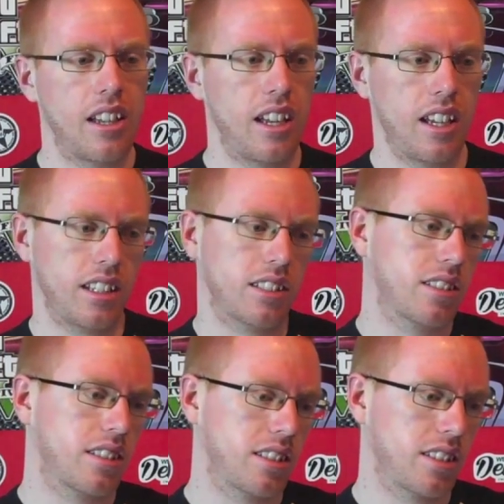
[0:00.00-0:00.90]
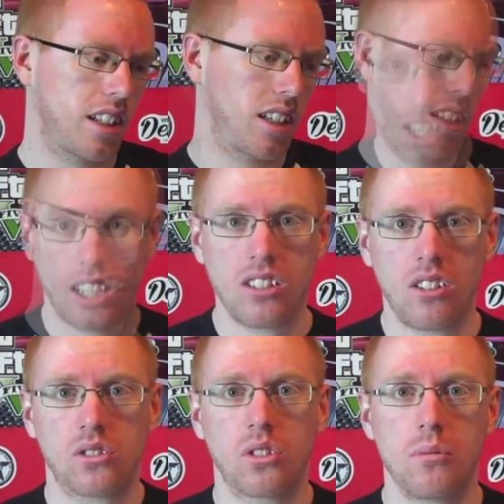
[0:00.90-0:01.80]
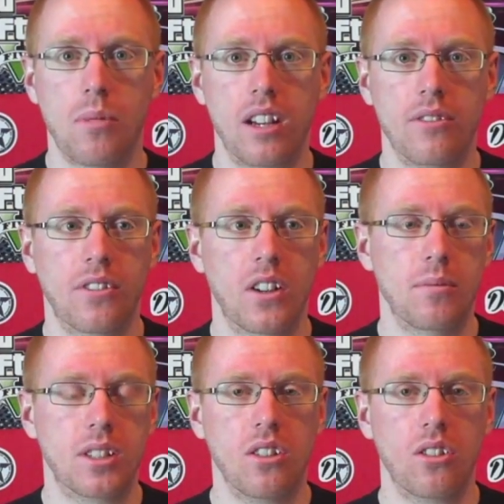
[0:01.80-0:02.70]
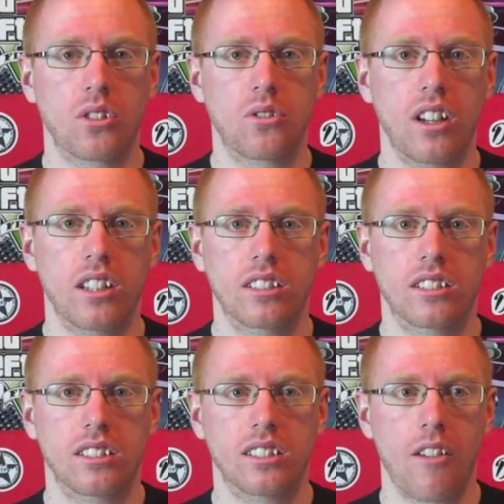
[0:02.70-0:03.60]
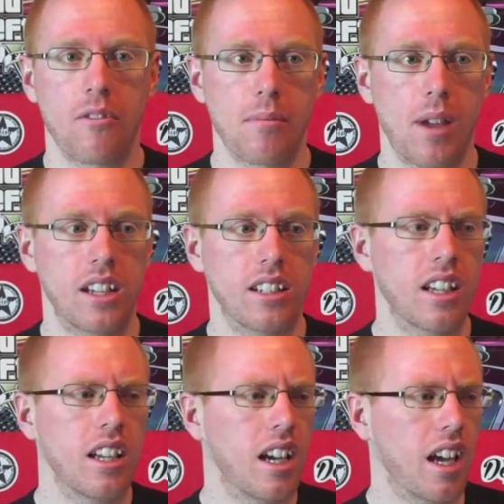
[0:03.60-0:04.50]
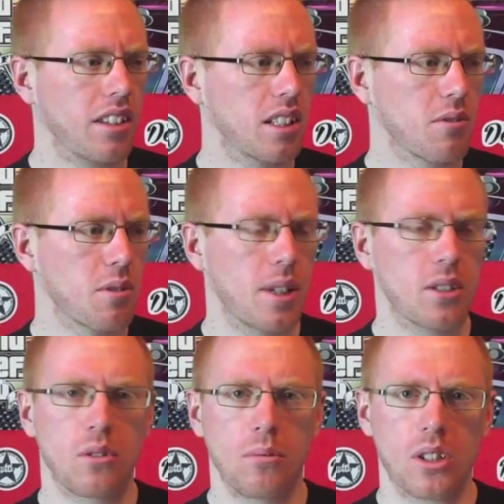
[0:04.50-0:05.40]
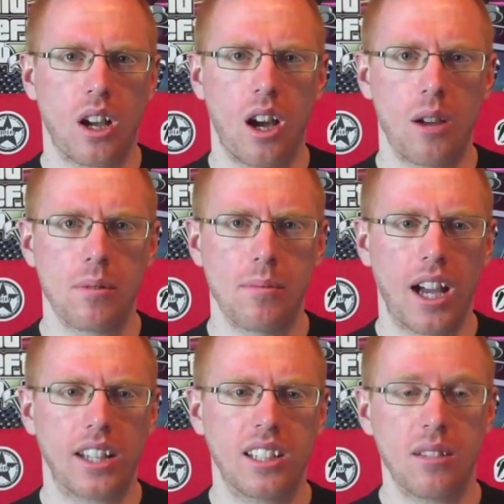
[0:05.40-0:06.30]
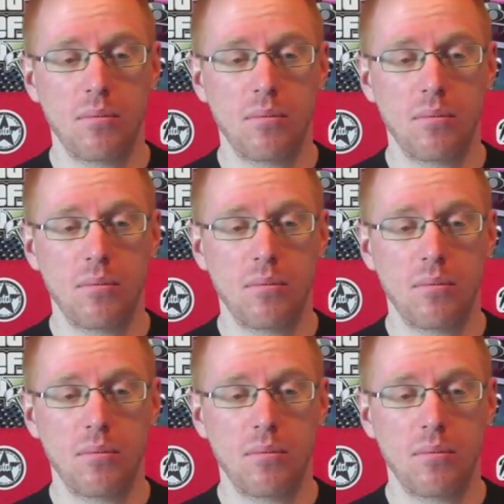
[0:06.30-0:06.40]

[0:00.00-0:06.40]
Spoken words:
It's not too bad a film. It's not the greatest that's ever made. I think there was a bit too much hype about it.